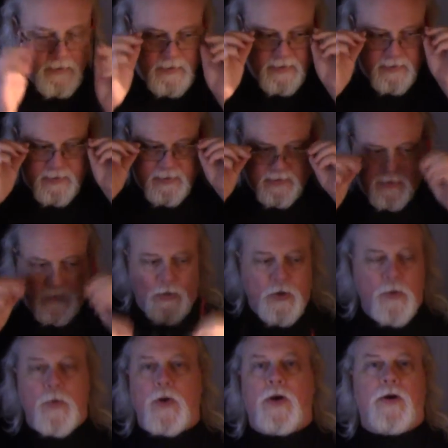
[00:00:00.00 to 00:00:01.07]
this
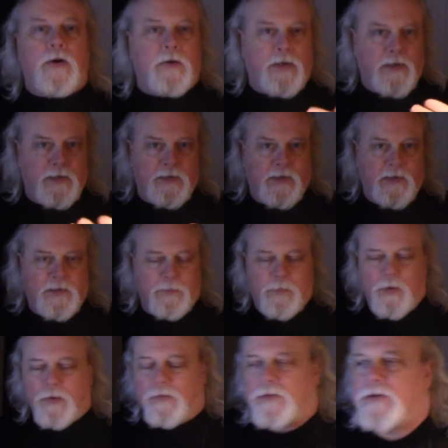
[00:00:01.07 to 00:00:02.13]
newer, as
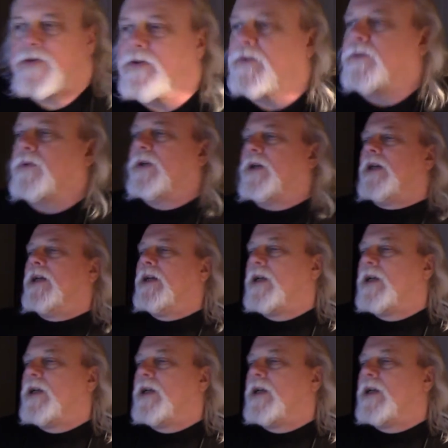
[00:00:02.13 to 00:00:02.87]
opposed to